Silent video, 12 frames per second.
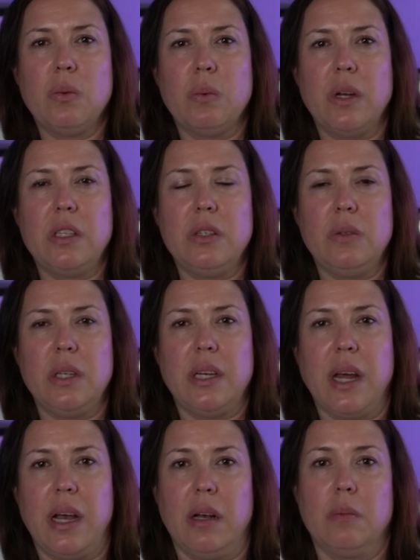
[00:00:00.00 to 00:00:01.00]
when you need
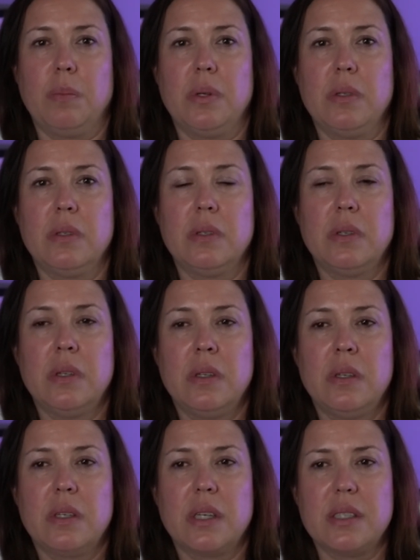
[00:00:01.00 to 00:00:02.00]
help,
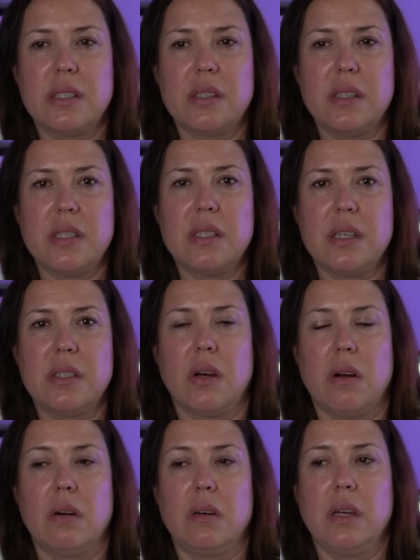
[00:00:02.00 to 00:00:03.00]
because this is
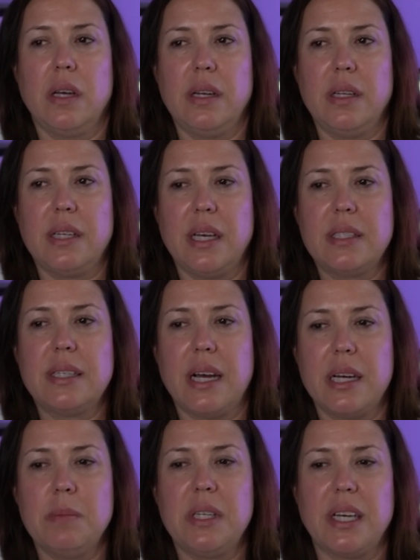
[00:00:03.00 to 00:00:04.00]
hard and it takes
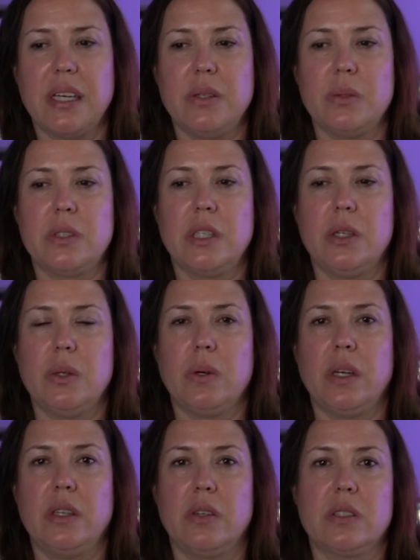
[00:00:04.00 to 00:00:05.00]
time to get used to,
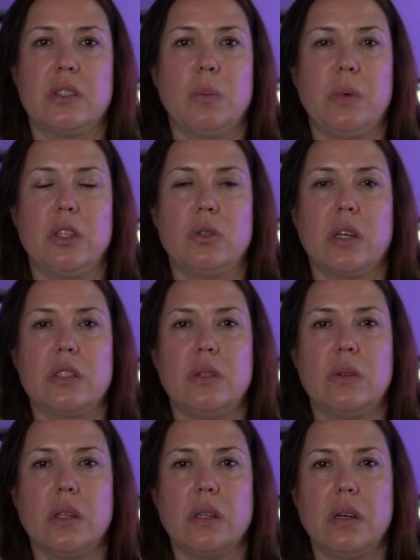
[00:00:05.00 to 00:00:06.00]
and there's so many tricks
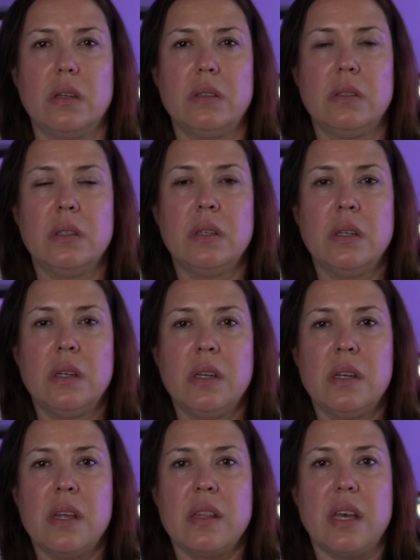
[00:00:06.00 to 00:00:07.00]
you can learn.
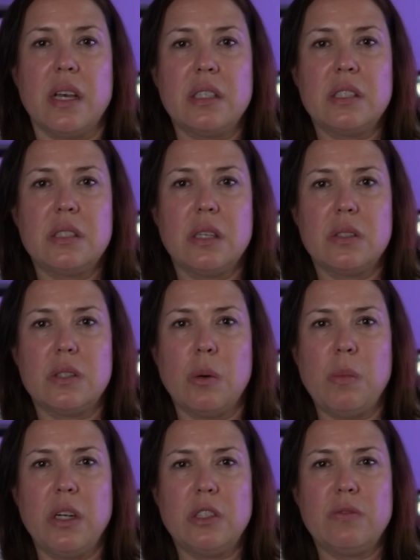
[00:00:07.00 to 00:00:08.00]
Thanks so
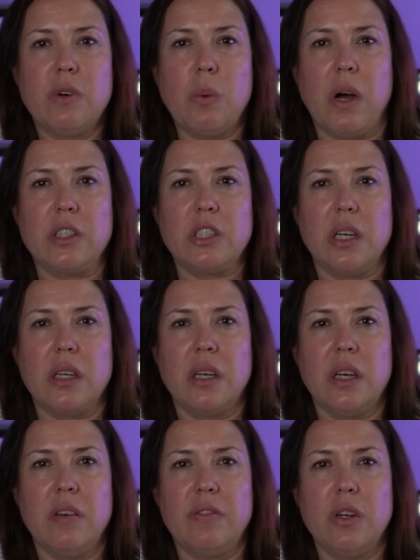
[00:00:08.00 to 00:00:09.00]
much for
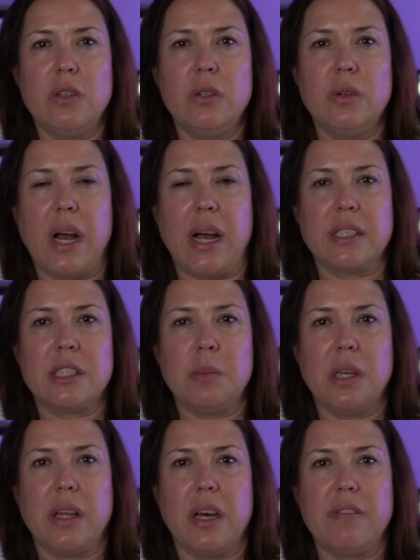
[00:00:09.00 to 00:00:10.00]
watching. If you're new to
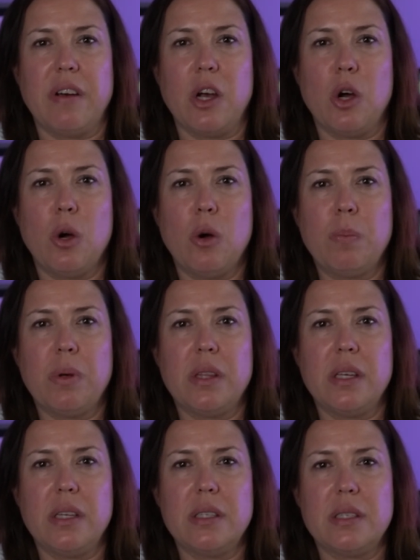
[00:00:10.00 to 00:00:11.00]
ostomy life, I hope
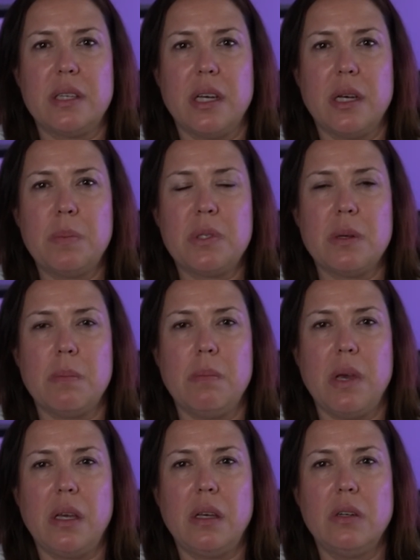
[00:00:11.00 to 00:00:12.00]
these tips
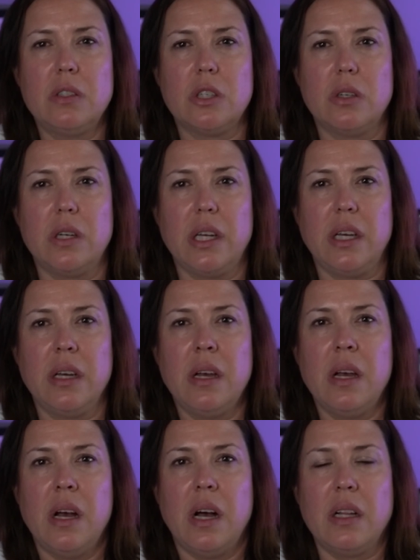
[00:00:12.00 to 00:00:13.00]
make your journey
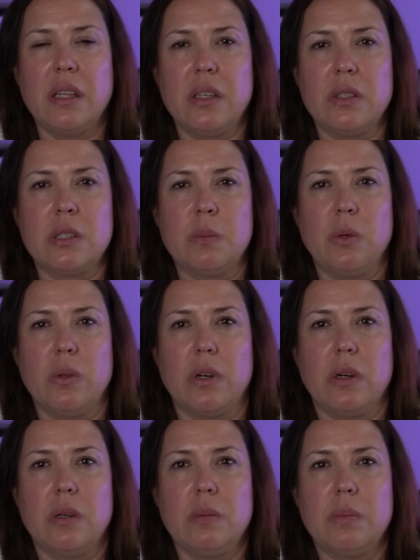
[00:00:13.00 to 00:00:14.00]
a little
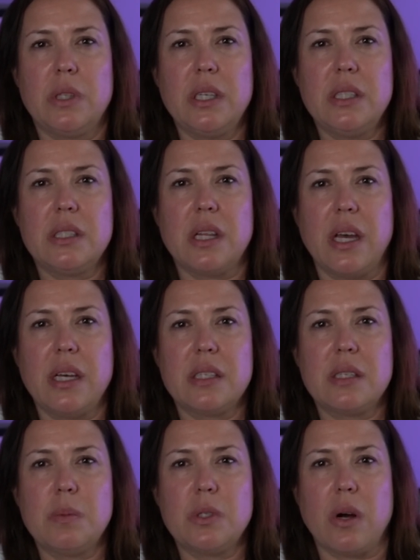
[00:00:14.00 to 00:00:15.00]
smoother. Please like,
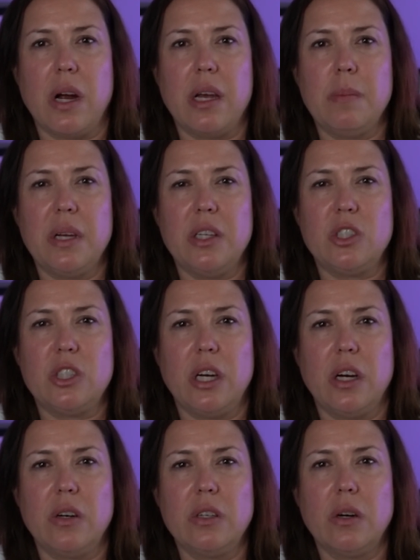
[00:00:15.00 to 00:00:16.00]
subscribe, and
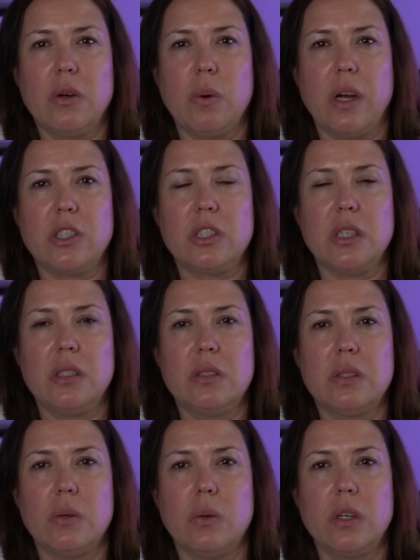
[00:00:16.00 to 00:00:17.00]
share your
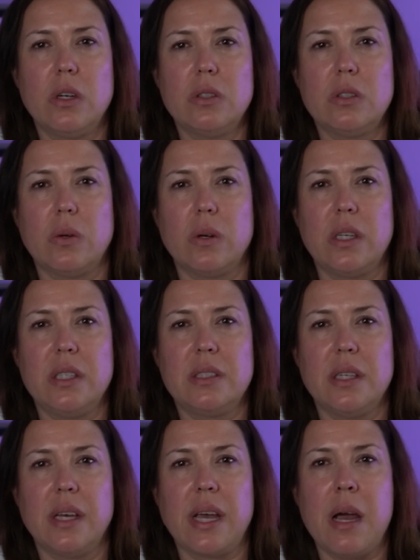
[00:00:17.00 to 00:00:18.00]
questions or your stories
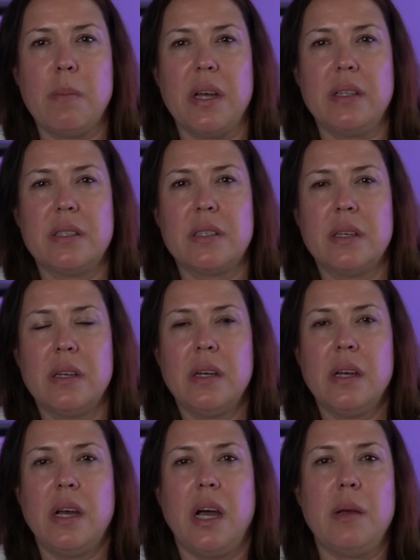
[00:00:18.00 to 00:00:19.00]
in the comments.
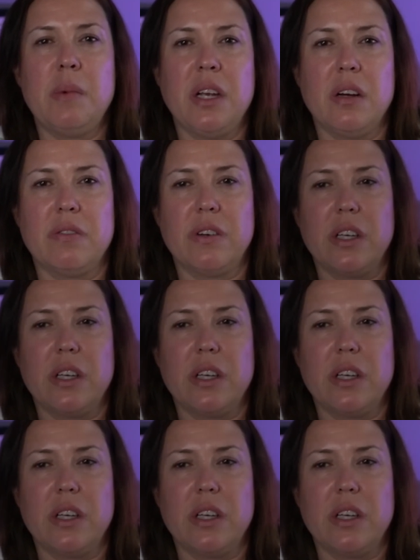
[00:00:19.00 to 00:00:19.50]
I'm here for